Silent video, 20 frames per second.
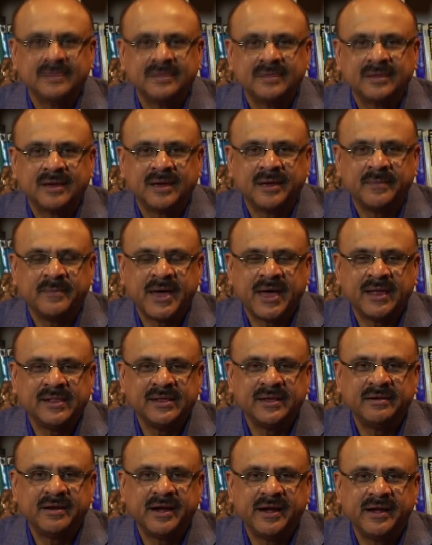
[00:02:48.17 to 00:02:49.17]
the
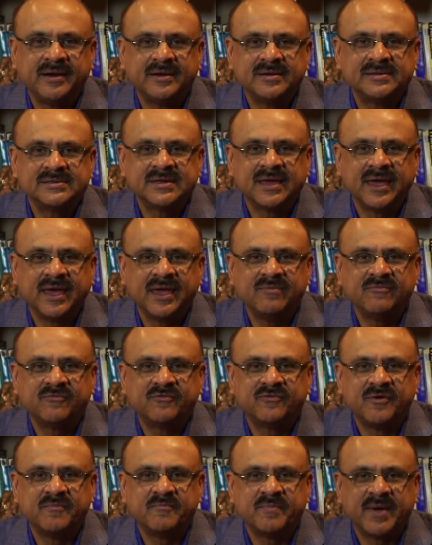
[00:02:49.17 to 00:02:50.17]
Kabali raiders came
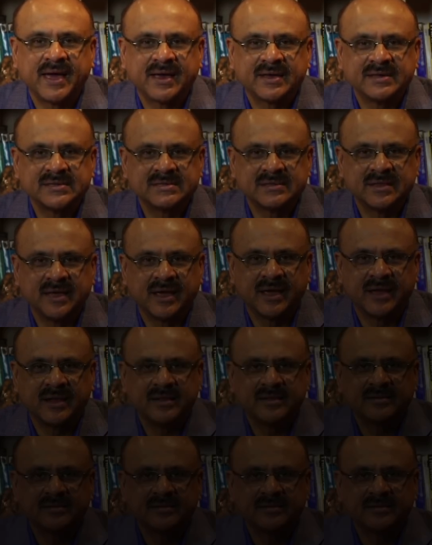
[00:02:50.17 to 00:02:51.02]
from Pakistan.